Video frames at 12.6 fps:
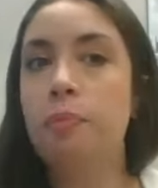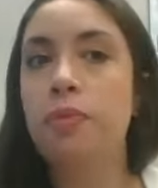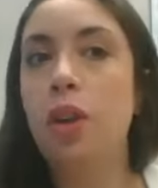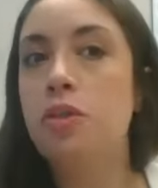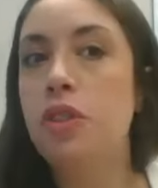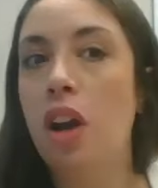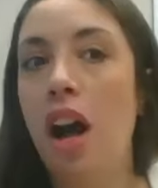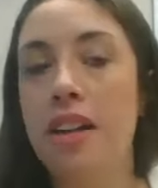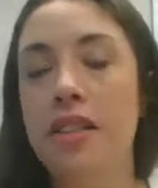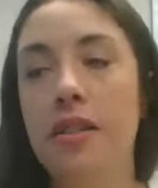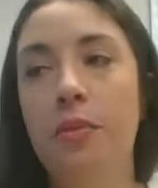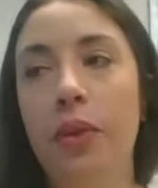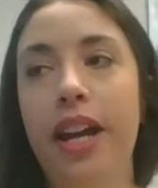Those are
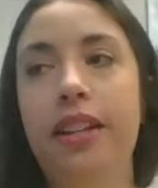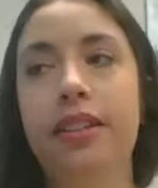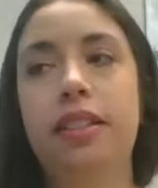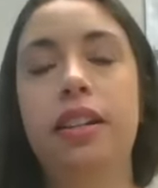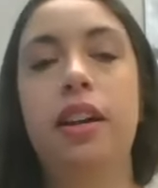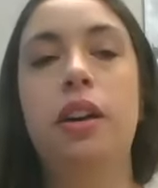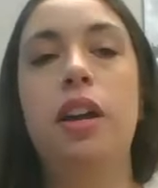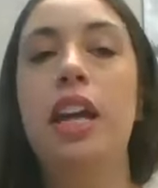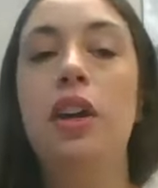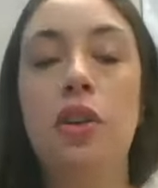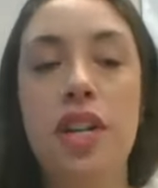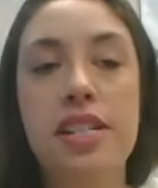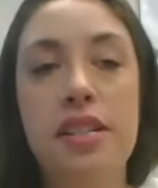awesome ways to
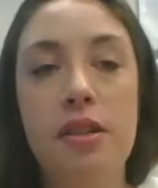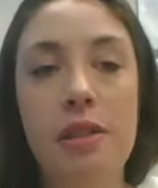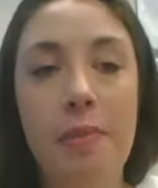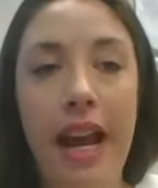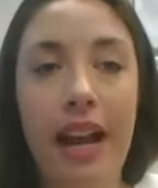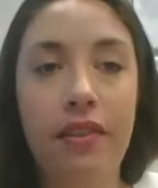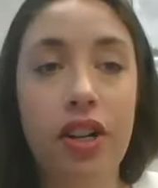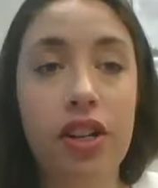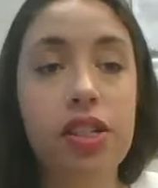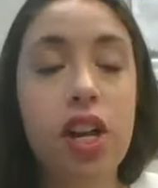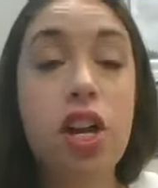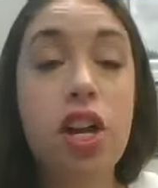increase those behaviors